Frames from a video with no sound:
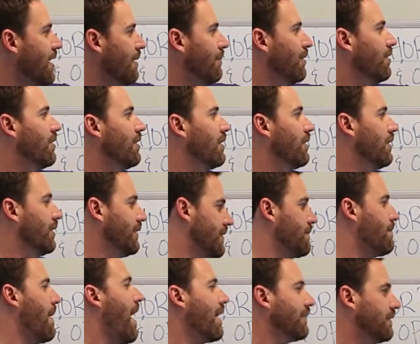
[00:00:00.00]
number, it's
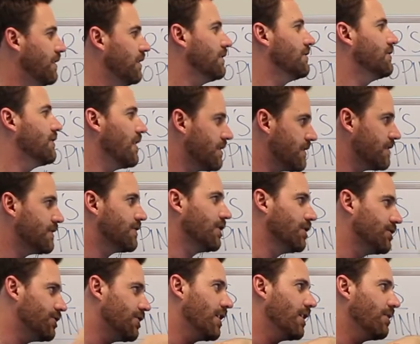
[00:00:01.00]
the passage that's
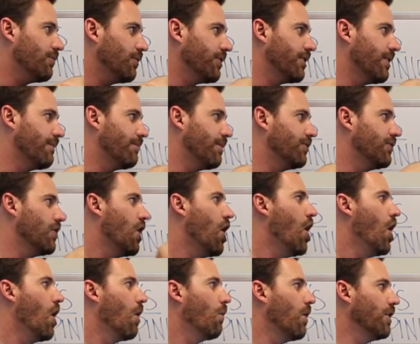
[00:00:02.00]
associated with numbers
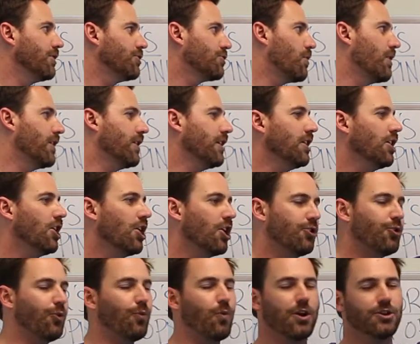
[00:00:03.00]
one twenty
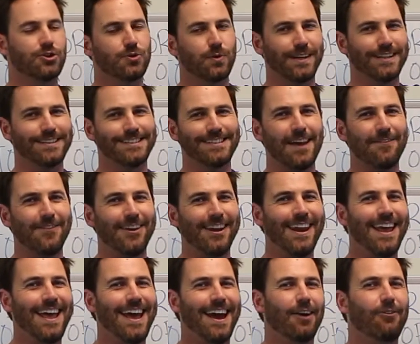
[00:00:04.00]
through one
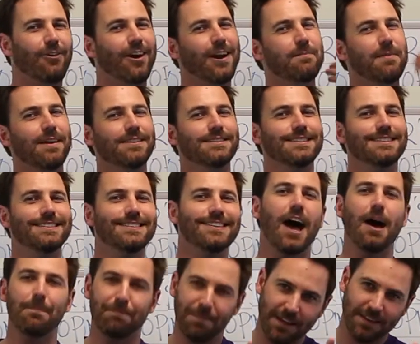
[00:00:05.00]
twenty-seven. I recommend
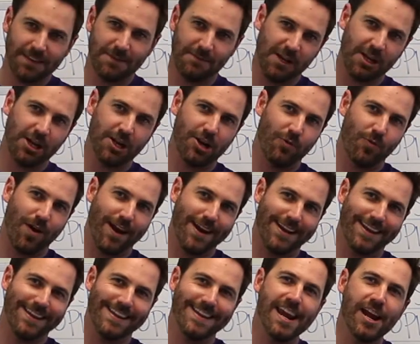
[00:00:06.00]
stopping the video
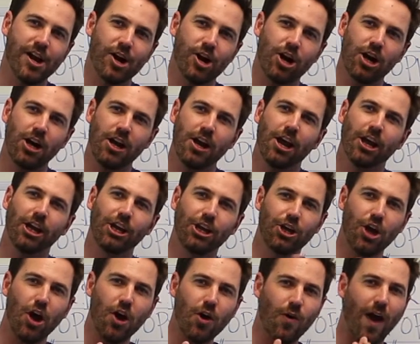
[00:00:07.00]
right here.
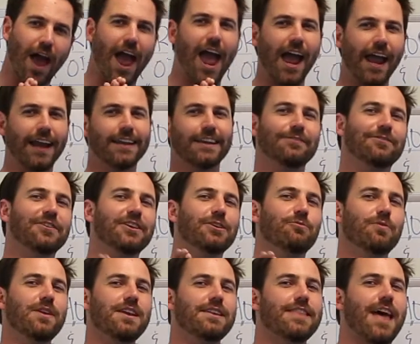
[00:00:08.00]
Go actively
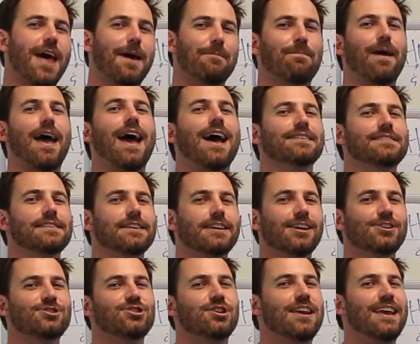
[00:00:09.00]
read that
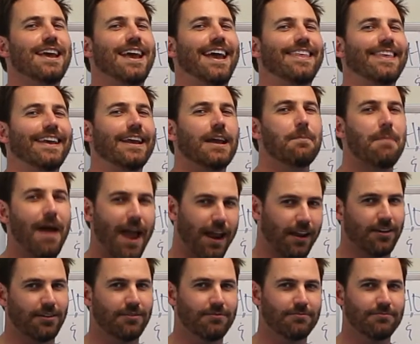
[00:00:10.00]
passage and then come
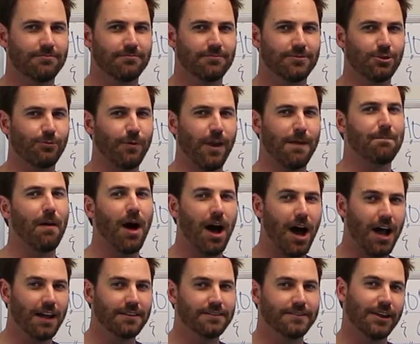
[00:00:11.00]
back. So hit
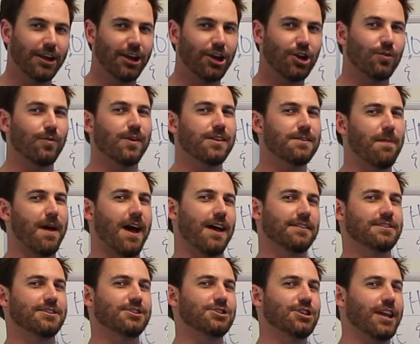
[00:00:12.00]
pause, go read the
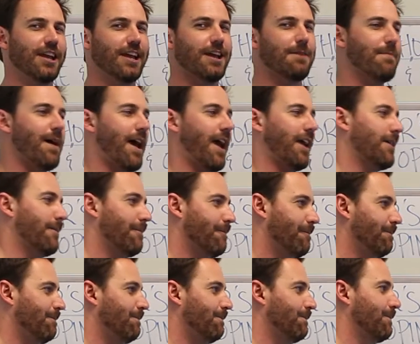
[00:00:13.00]
passage, and come back.
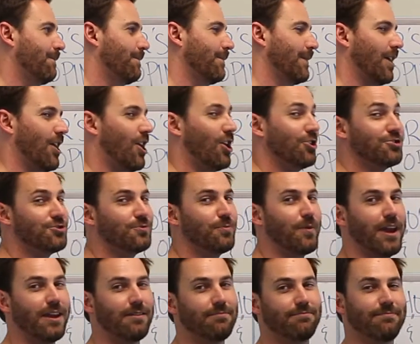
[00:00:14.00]
I'll just
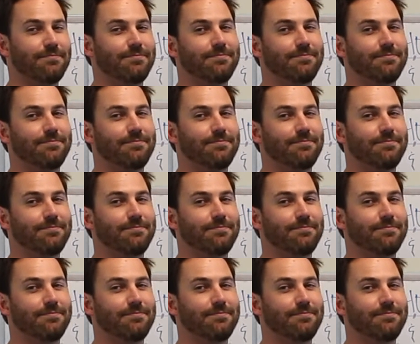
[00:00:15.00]
wait.